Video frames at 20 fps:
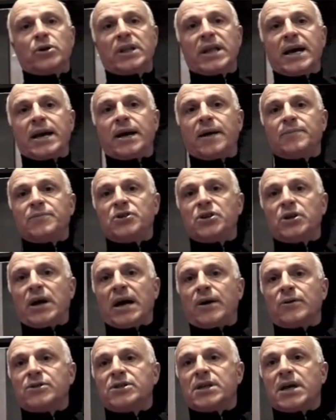hook that up to
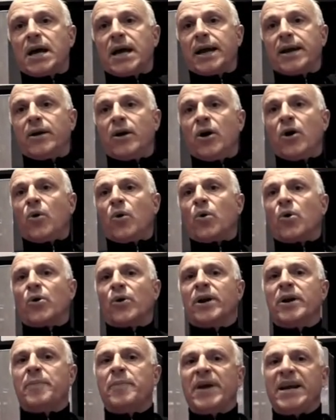outside
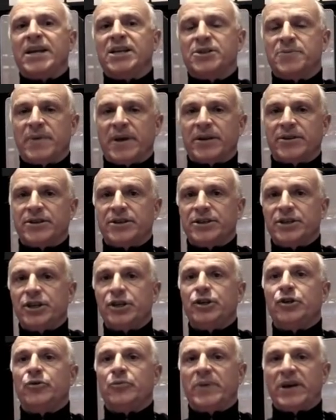or in a basement to
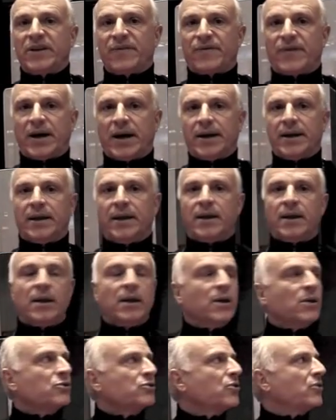dehumidify.
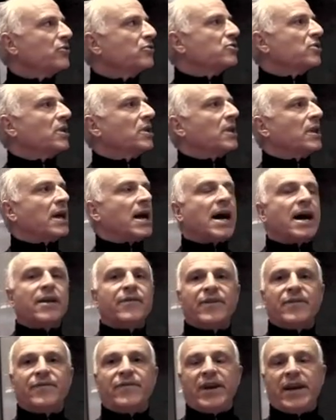So there's a lot
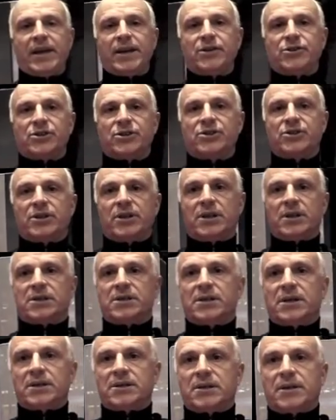of advantages to this
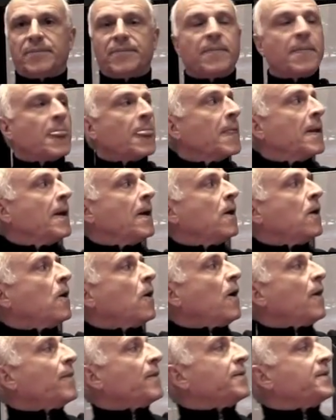system
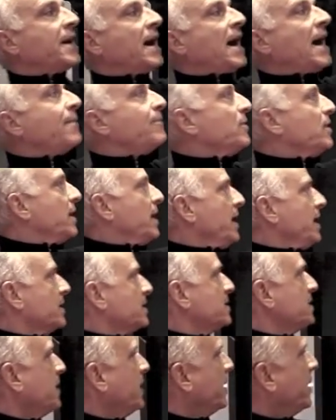on the top, you
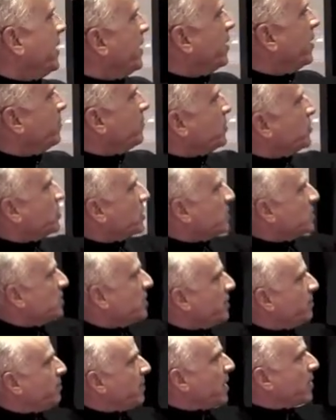can't see it here, but you can
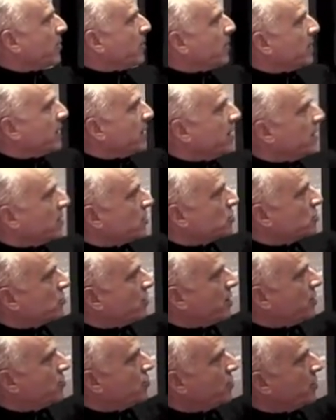see it better on the
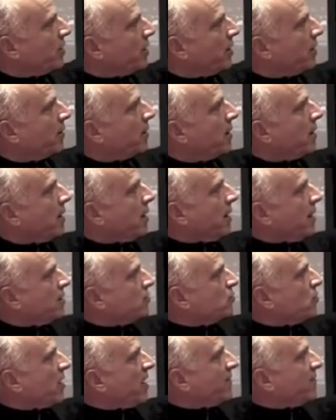illustration here,
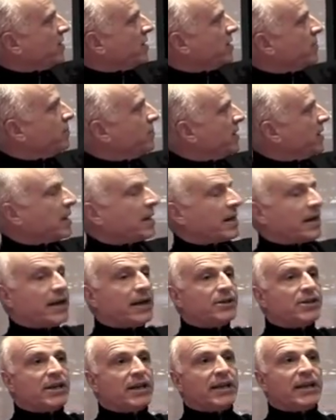is we have the
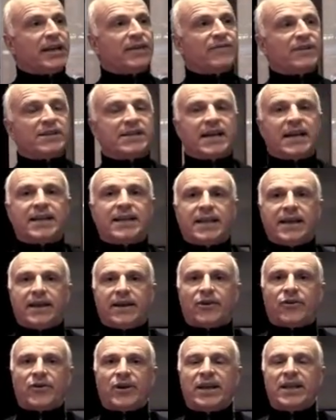ability to even take the
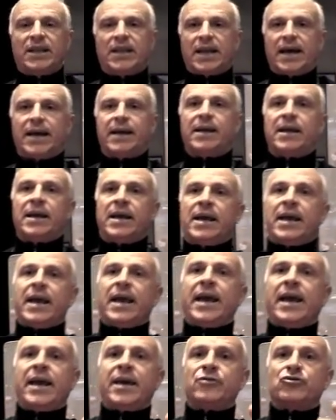air inlet
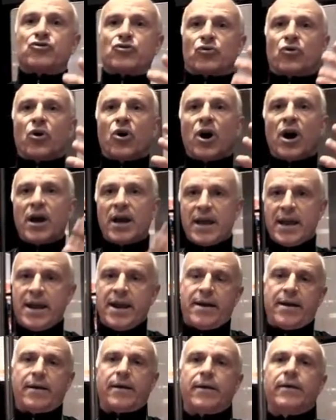and draw
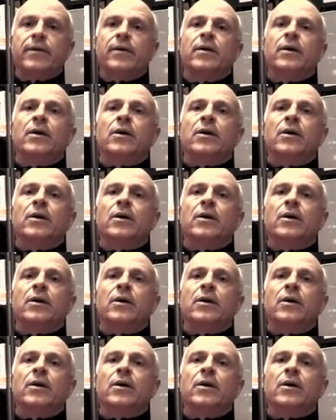air